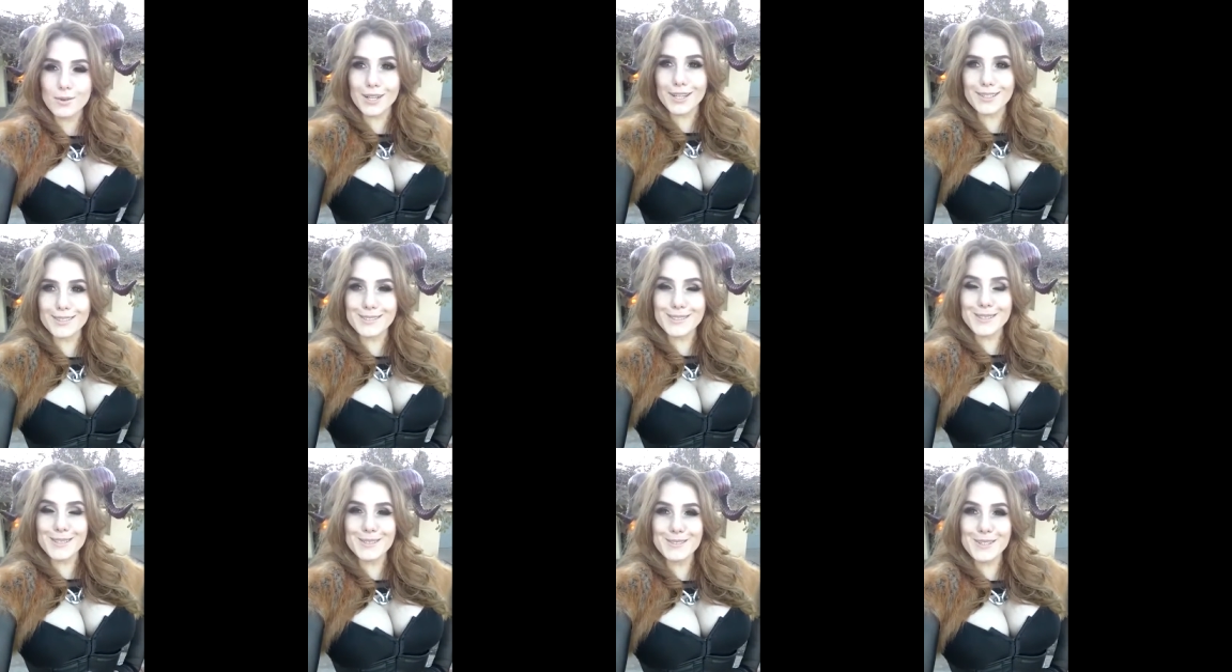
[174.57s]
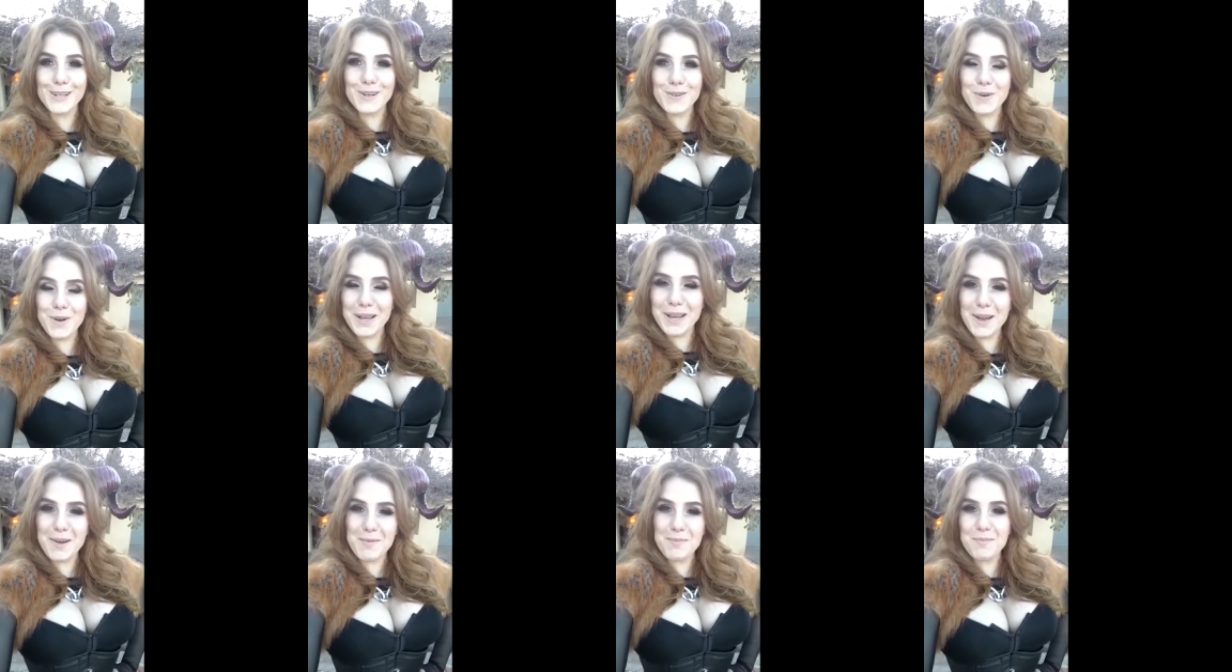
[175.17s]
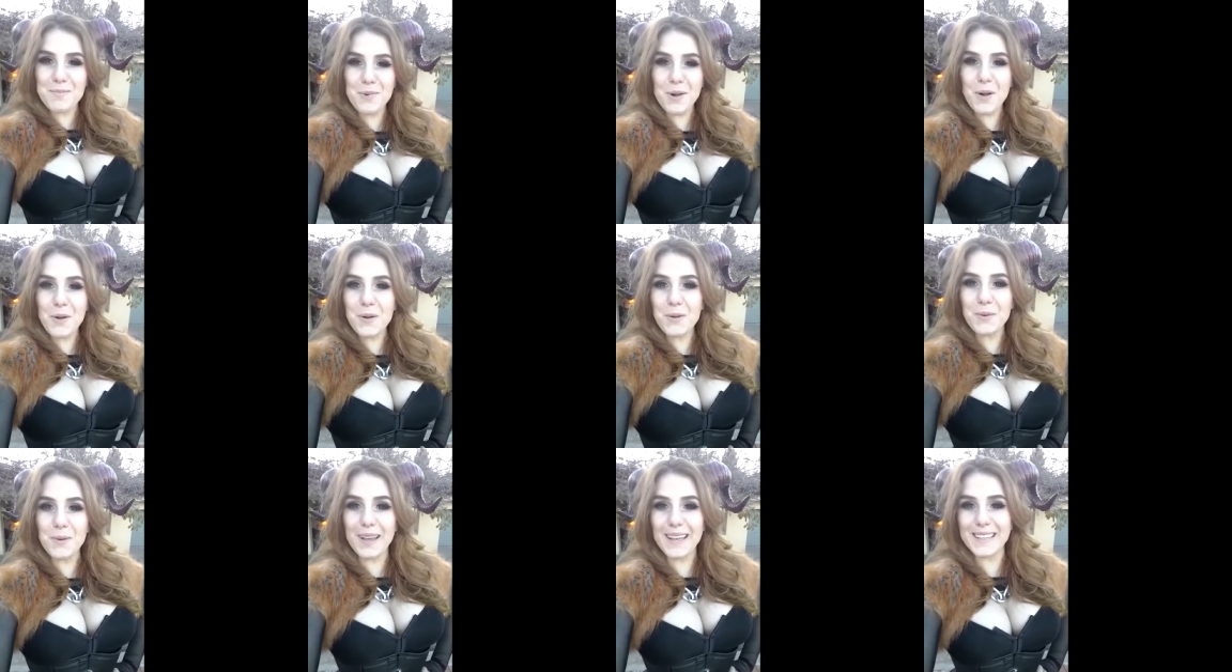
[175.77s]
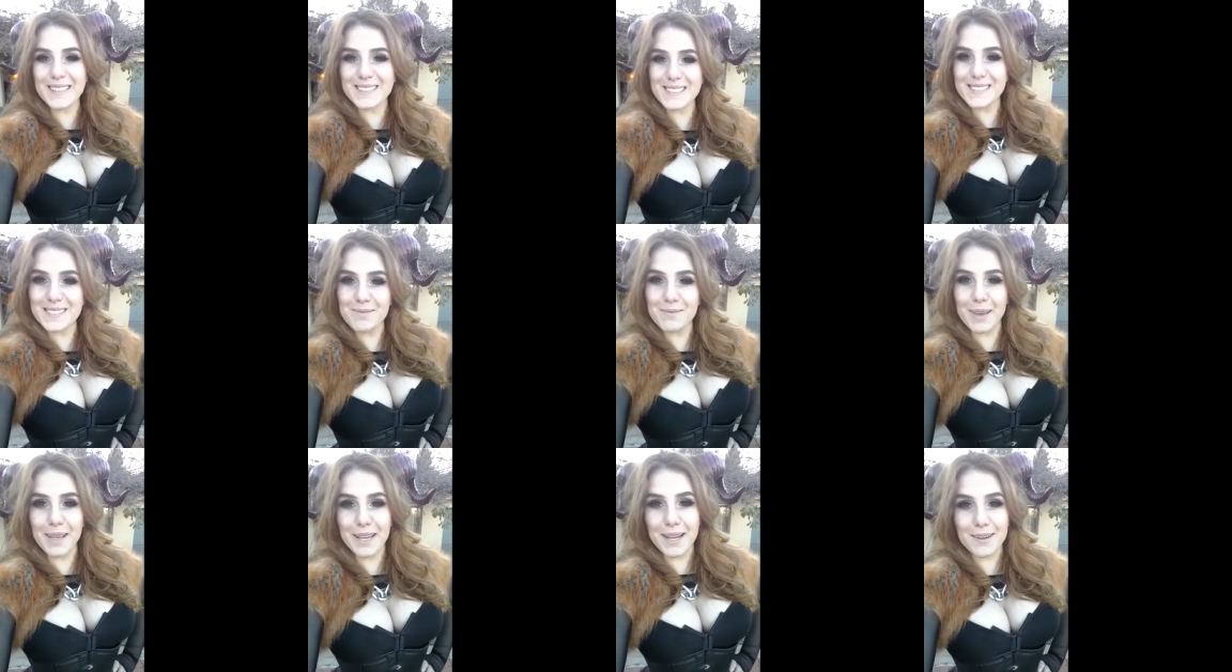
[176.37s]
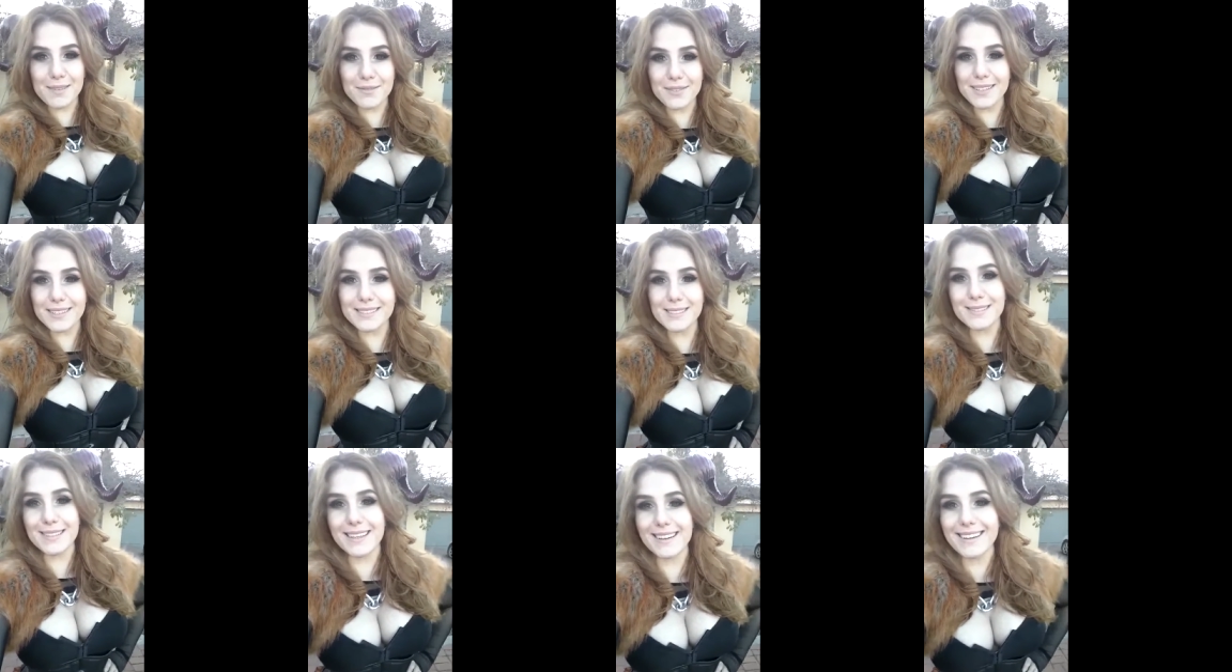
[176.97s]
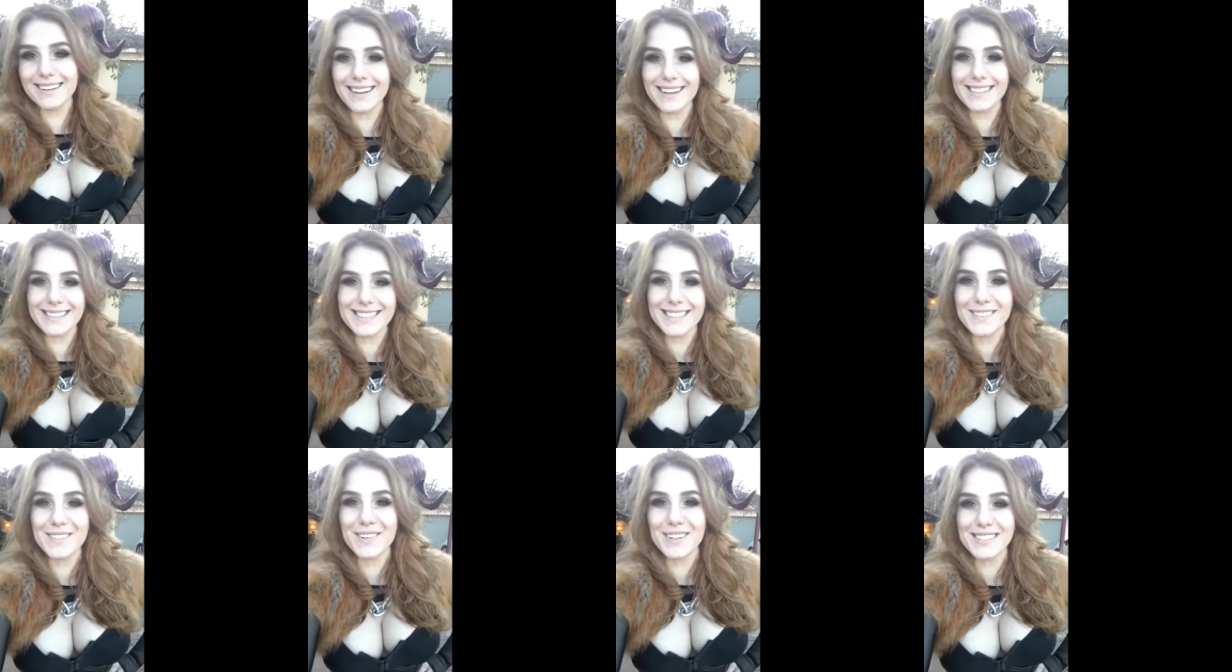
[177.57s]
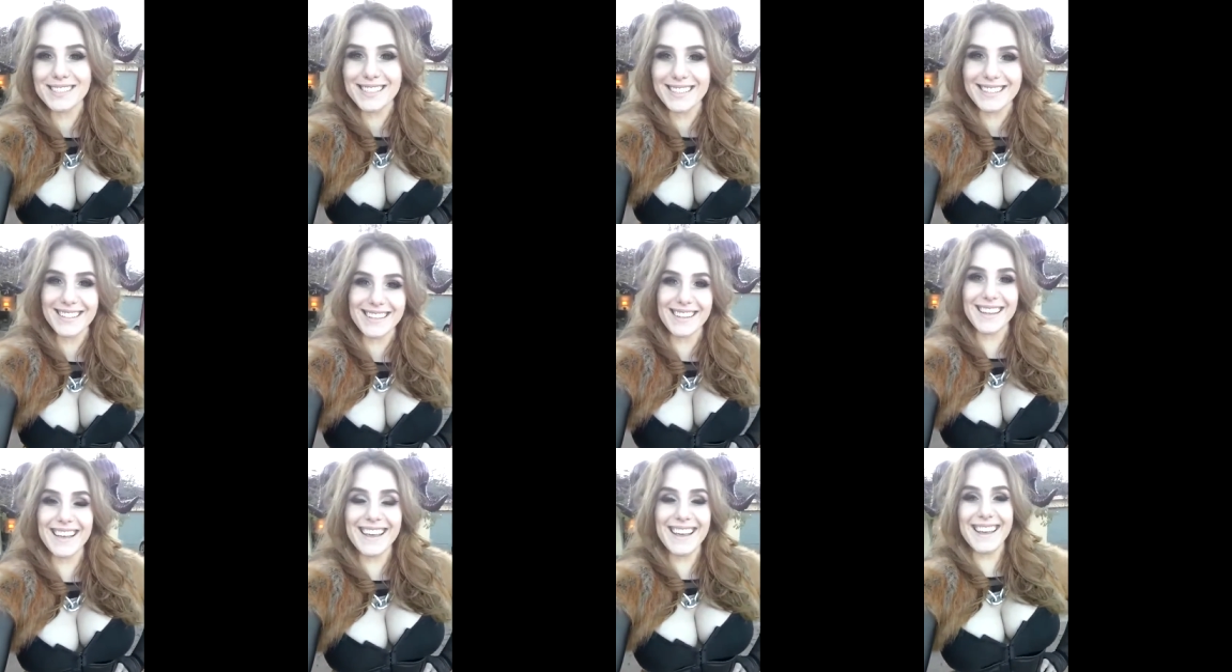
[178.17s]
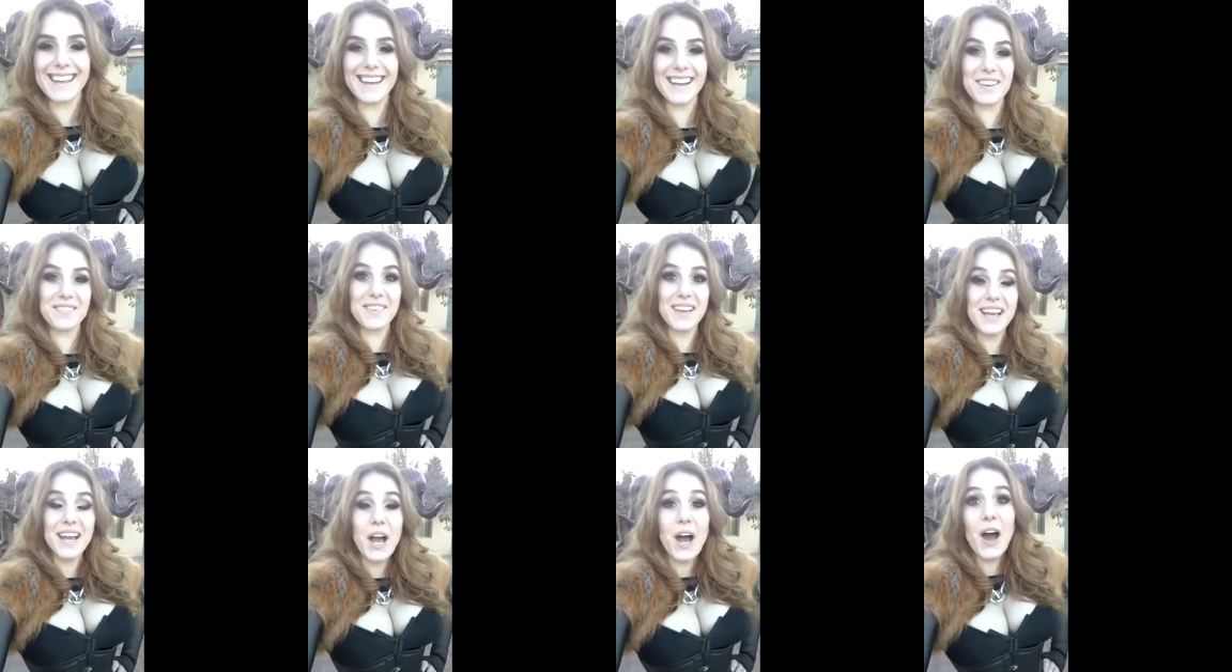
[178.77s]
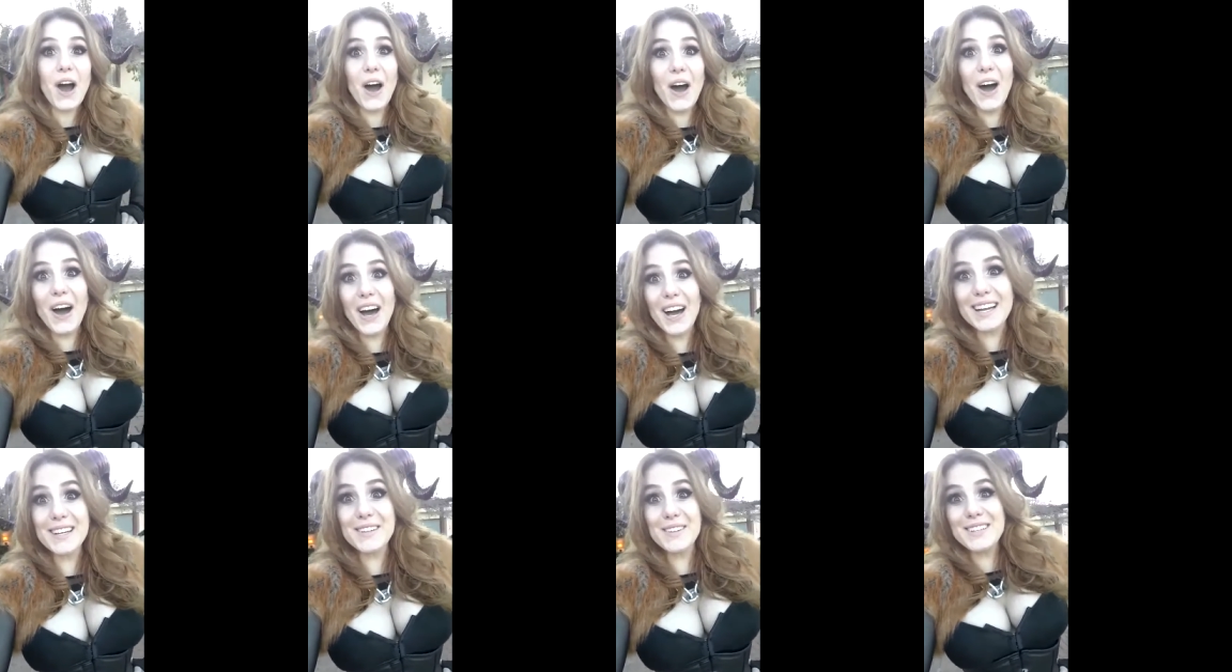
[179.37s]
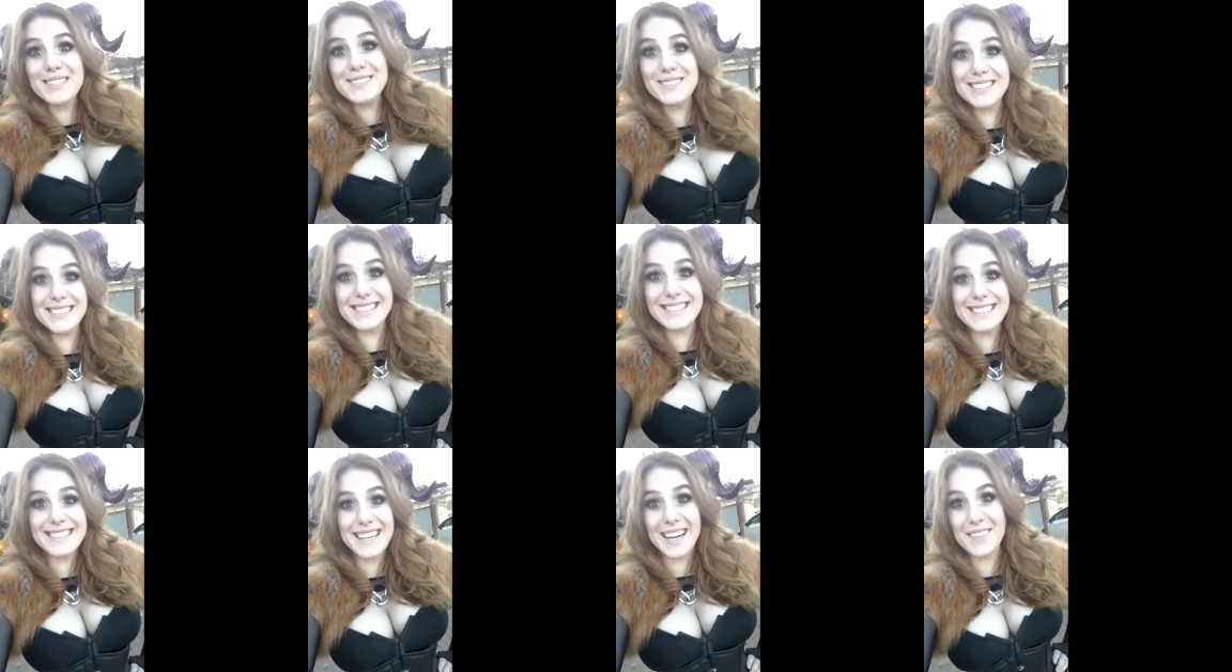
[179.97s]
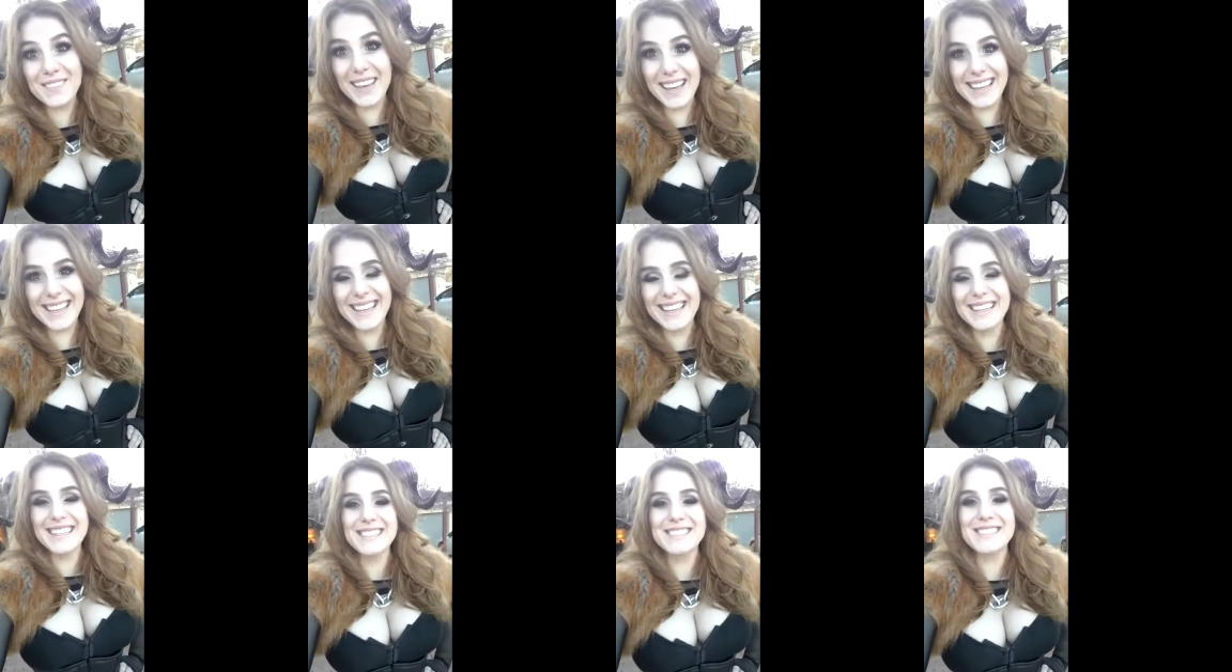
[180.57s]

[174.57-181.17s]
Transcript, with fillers: Well, trying to work out broke ways to make outfits without costing a fortune. And and Christmas is coming,